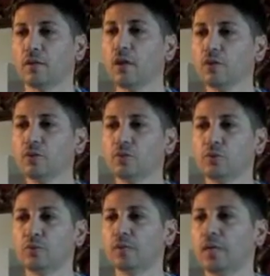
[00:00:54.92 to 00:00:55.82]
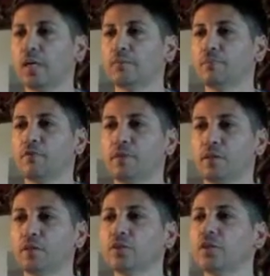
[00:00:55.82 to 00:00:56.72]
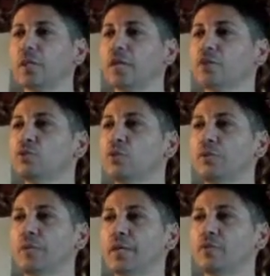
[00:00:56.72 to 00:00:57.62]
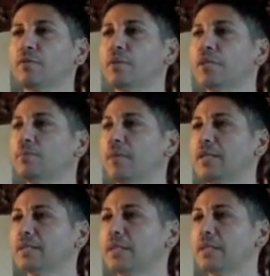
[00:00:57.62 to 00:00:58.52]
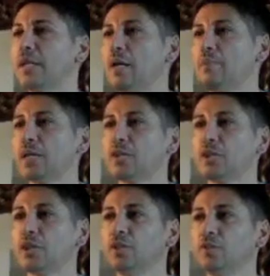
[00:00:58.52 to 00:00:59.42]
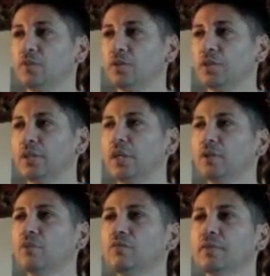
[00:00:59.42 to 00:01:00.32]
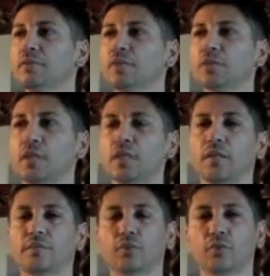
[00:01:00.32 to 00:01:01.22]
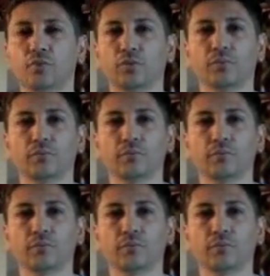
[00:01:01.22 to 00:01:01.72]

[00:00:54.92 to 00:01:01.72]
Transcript: Culture tubes for biology are usually made of clear plastic by injection molding and often discarded after use.